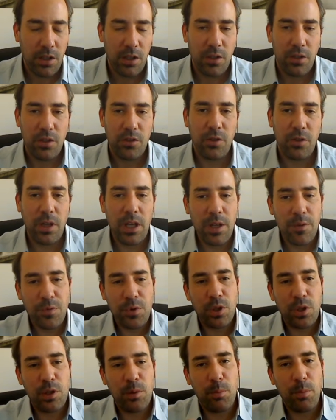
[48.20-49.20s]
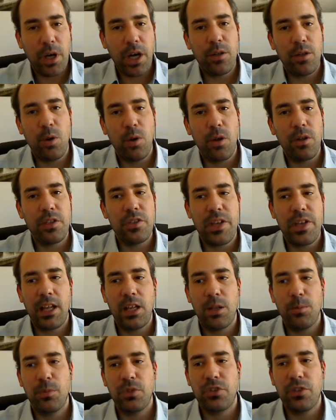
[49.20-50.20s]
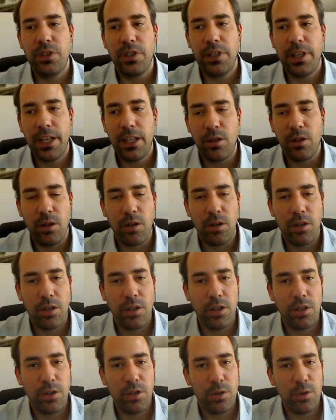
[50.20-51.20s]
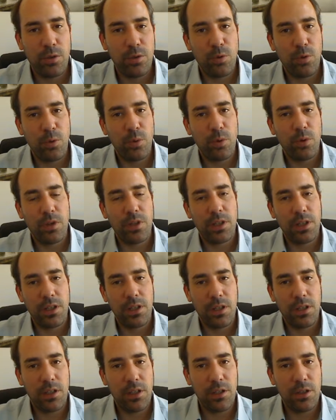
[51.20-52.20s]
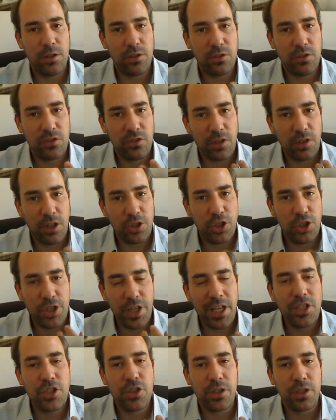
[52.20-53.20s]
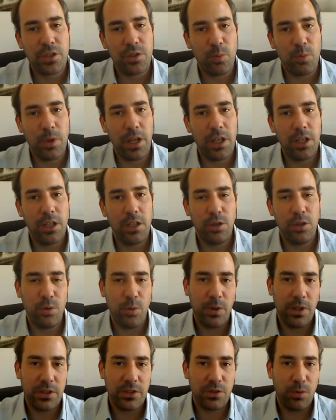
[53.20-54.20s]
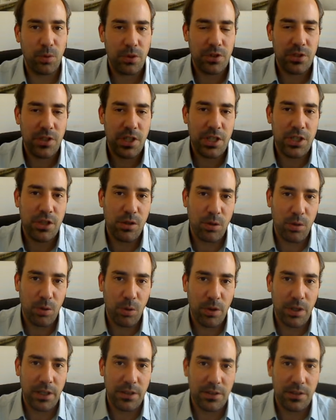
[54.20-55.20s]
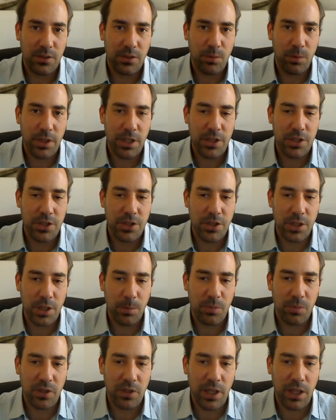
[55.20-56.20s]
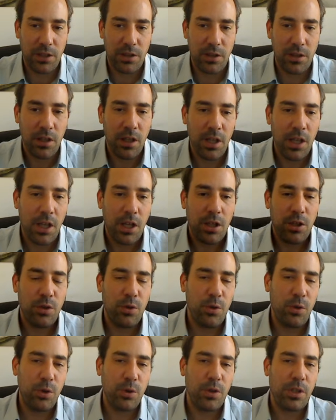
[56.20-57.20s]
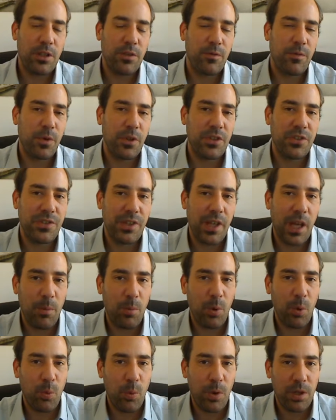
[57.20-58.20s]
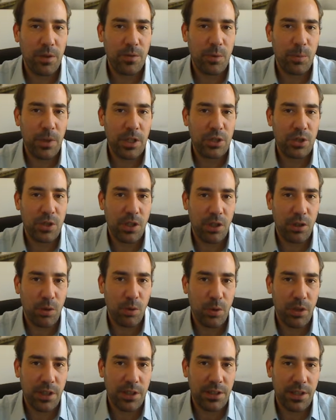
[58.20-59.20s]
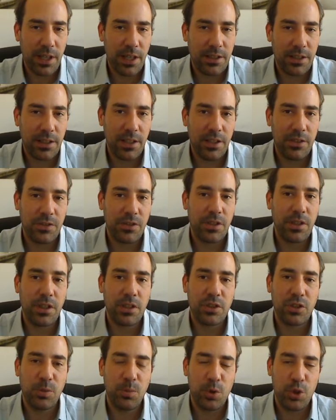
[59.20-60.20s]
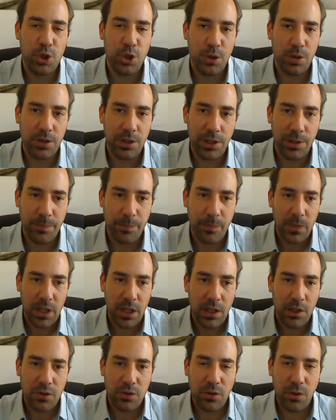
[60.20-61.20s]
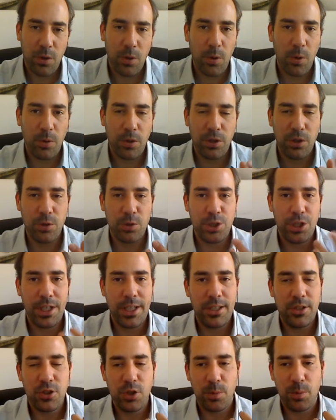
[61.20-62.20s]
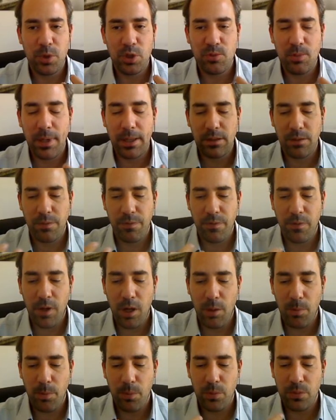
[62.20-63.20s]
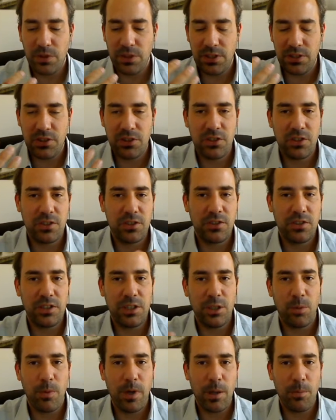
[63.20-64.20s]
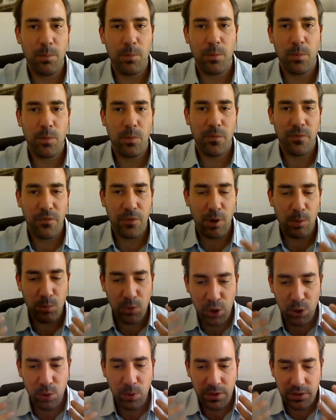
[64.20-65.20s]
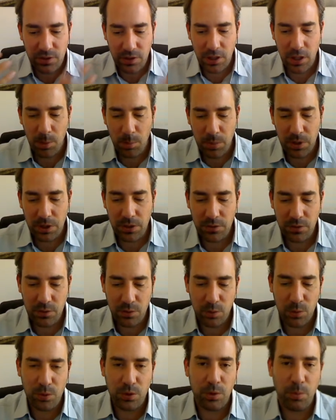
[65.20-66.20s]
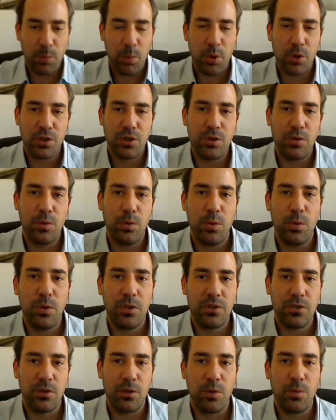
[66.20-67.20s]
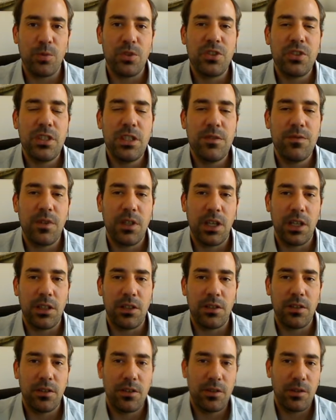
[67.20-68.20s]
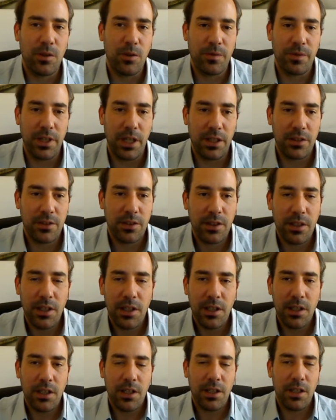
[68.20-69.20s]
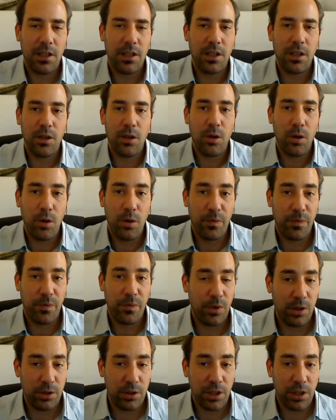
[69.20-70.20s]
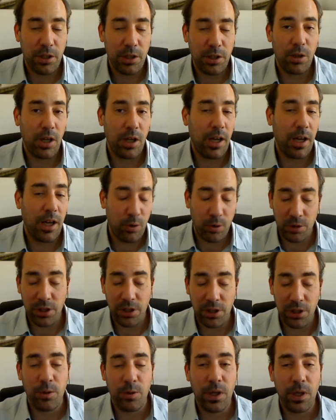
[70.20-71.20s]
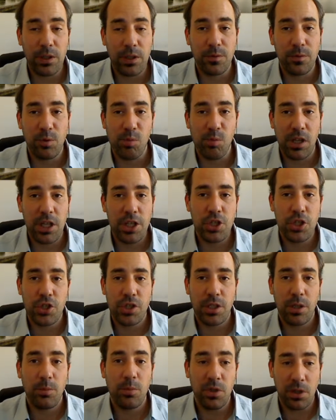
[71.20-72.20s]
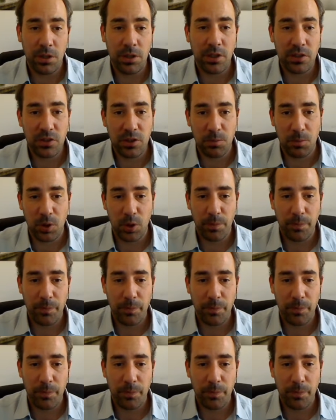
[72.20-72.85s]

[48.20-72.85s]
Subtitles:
So if you combine all these elements together, you start changing the way you as an organization look at these relationships. And you can, for example, one of the ways you can look at that is the customer journey. So you change your perspective from these CRM, from you as a company, to the person who is on the receiving end of that, of the other end of the relationship, the customer.